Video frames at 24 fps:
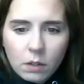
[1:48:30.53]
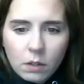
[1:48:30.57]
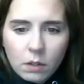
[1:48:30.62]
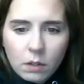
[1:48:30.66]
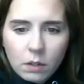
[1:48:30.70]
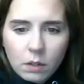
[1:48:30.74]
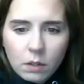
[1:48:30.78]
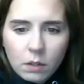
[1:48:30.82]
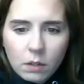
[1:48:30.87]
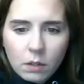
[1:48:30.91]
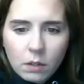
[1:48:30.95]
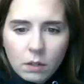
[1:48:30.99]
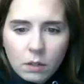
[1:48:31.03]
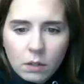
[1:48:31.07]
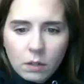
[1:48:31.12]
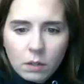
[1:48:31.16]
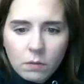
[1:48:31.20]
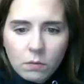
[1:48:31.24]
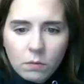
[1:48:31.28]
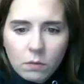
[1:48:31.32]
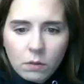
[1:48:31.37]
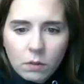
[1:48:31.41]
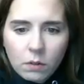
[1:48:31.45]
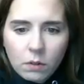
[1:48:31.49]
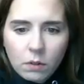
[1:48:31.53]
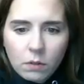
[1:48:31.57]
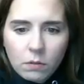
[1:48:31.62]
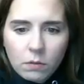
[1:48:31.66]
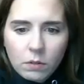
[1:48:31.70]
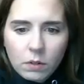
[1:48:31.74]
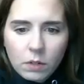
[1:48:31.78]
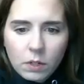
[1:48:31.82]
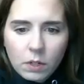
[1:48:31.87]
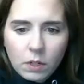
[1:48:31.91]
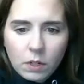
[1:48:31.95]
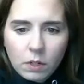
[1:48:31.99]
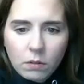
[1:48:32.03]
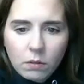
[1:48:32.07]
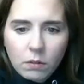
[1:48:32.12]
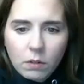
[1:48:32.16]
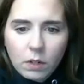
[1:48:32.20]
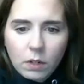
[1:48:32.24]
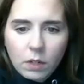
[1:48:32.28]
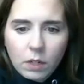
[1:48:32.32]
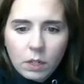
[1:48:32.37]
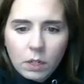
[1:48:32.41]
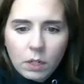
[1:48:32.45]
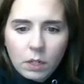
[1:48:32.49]
And then we'll go down
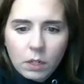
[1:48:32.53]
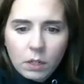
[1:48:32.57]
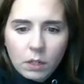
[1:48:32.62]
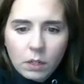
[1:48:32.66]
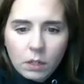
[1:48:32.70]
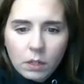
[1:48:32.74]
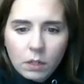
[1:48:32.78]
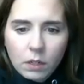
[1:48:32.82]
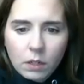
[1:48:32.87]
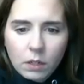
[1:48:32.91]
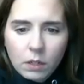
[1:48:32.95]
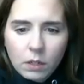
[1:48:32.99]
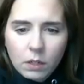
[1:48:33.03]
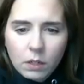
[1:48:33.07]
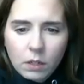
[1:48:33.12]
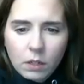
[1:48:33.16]
here.